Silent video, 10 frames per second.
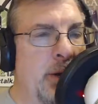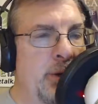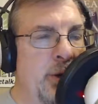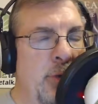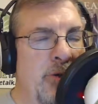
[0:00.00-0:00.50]

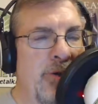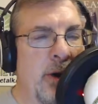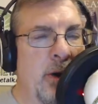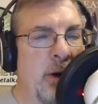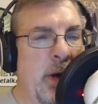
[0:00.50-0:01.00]
Show can be
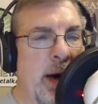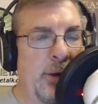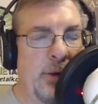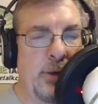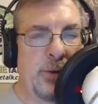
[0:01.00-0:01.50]
found on
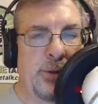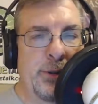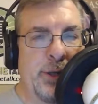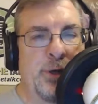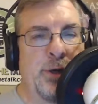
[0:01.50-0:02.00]
iTunes,
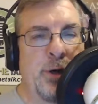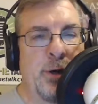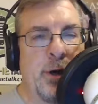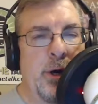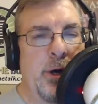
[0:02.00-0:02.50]

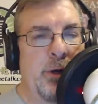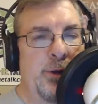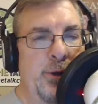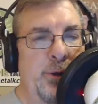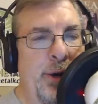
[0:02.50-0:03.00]
Stitcher,
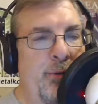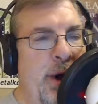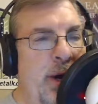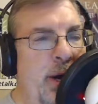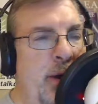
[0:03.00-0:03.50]
TuneIn
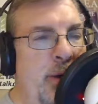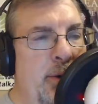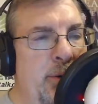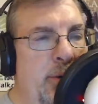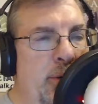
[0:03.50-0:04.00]

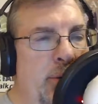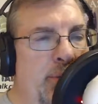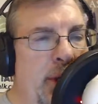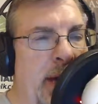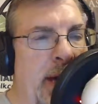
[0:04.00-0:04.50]
Radio, Google
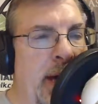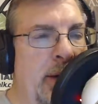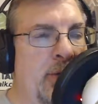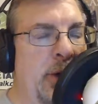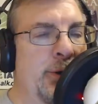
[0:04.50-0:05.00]
Play,
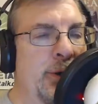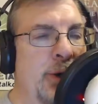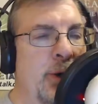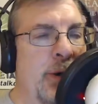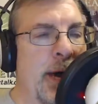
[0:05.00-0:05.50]
as well as the
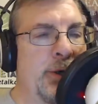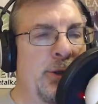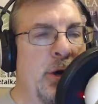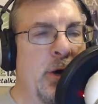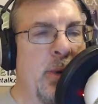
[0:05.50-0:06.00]

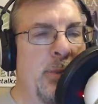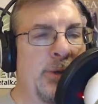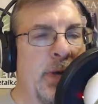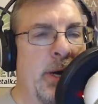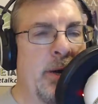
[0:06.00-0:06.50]
Geocache Talk
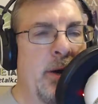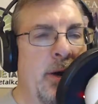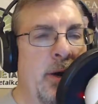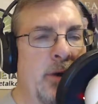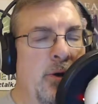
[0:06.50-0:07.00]
website.
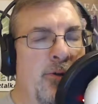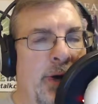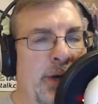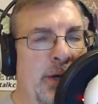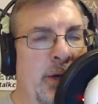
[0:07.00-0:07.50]
Don't
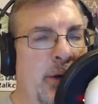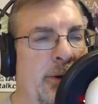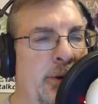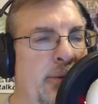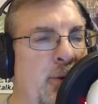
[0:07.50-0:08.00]
forget to click
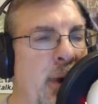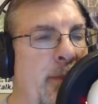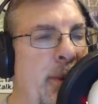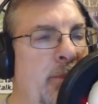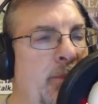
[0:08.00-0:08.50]
on the
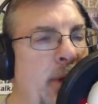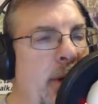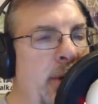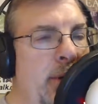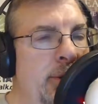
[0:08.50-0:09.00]
subscribe button
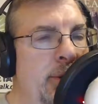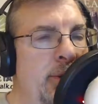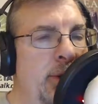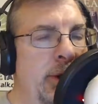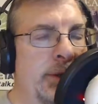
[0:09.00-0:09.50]
below so
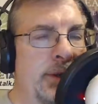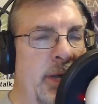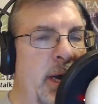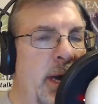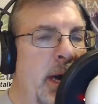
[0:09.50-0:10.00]
that you can
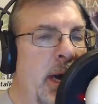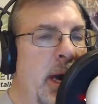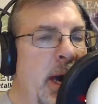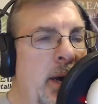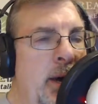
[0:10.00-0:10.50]
see
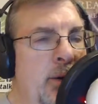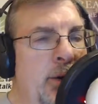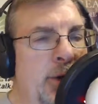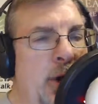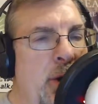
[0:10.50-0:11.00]
and hear
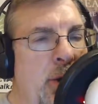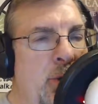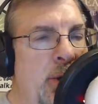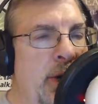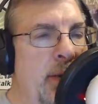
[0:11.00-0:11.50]
the show on
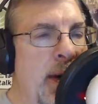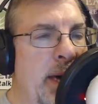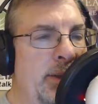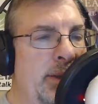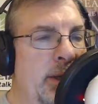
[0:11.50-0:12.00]
a weekly
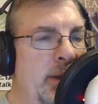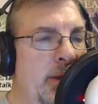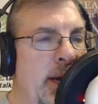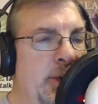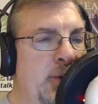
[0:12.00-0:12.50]
basis. And
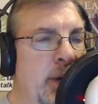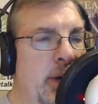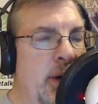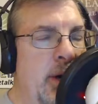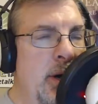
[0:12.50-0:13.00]
until next
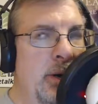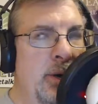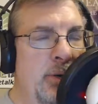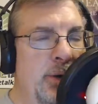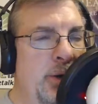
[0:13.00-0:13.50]
week,
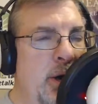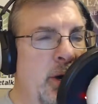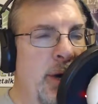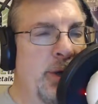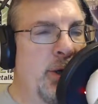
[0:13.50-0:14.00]
don't just
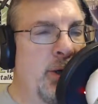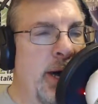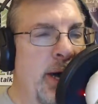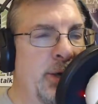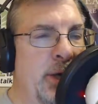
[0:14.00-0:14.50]
talk about
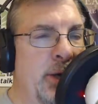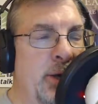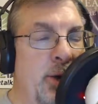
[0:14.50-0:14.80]
geocaching.